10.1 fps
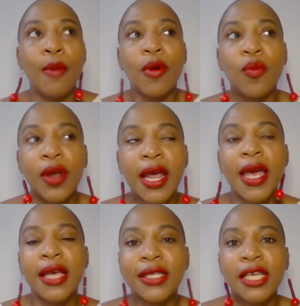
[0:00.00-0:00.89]
But when
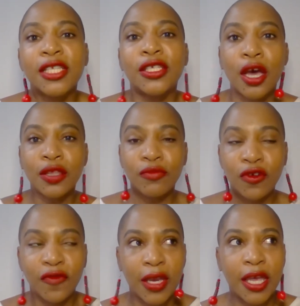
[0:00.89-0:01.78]
I as I saw the
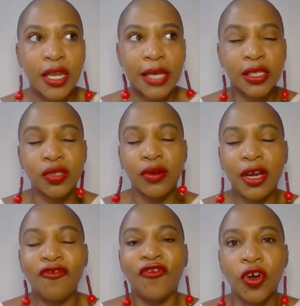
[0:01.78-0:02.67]
movie and as the story
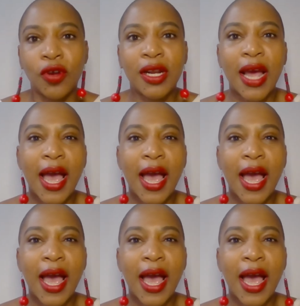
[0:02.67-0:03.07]
unfolded,